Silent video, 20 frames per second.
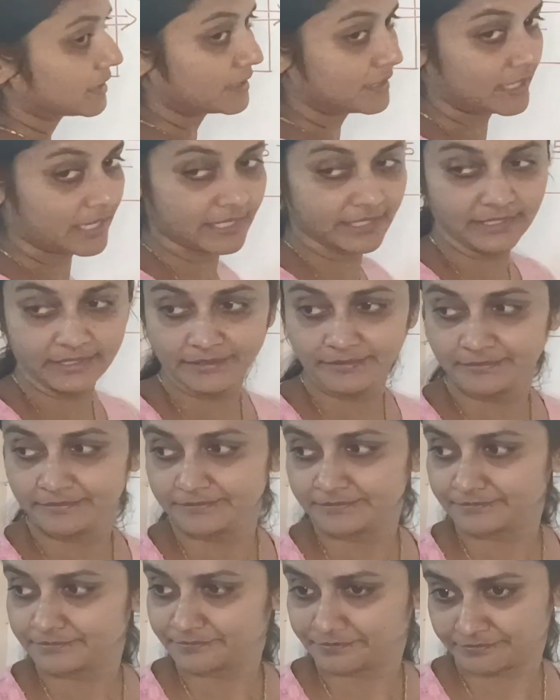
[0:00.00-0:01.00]
Right?
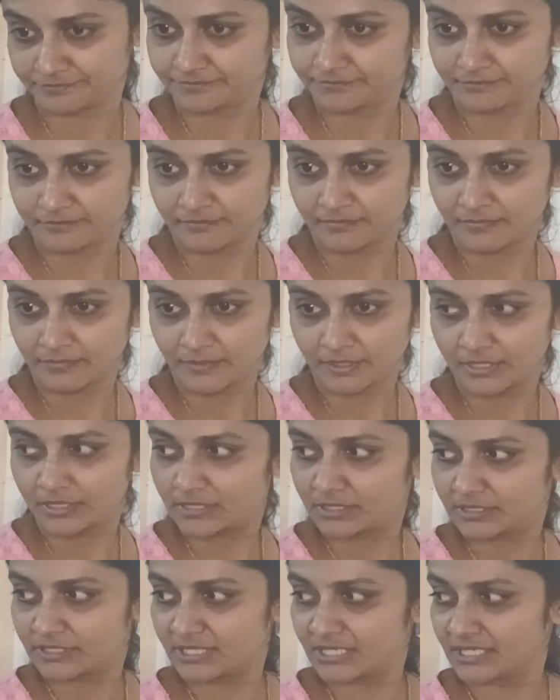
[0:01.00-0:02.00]

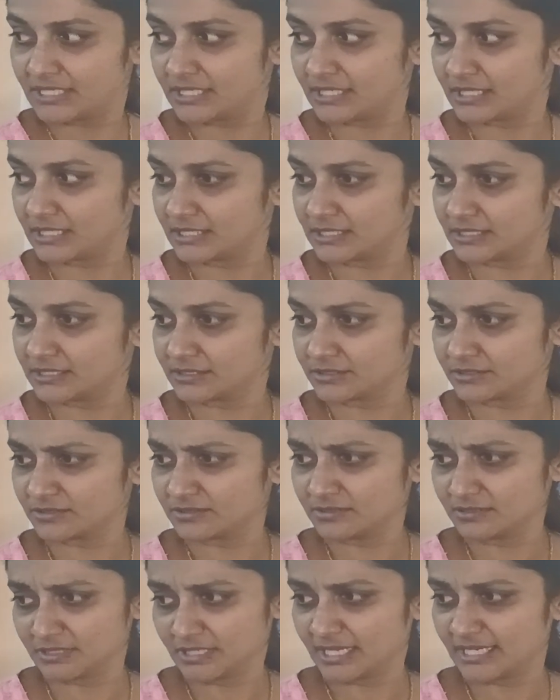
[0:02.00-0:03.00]
Till here
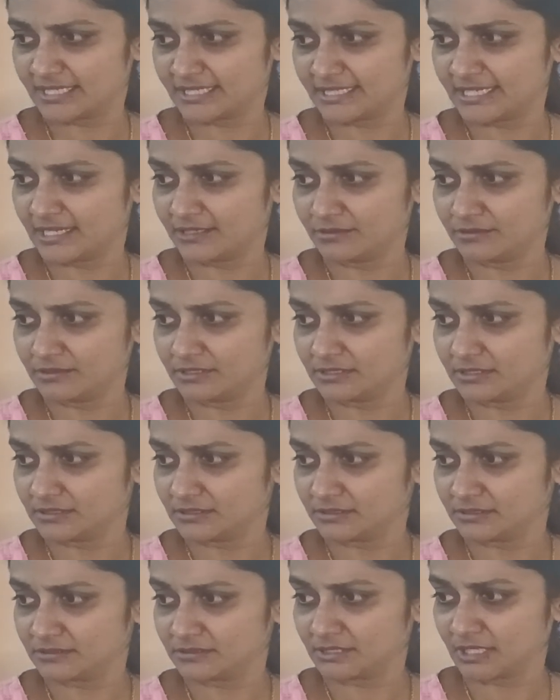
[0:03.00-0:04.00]
understood? Any doubt?
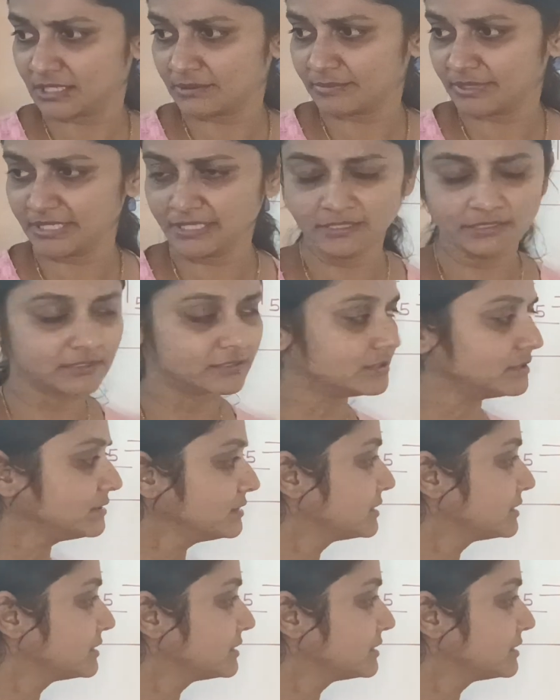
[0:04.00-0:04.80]
Tanmay? No?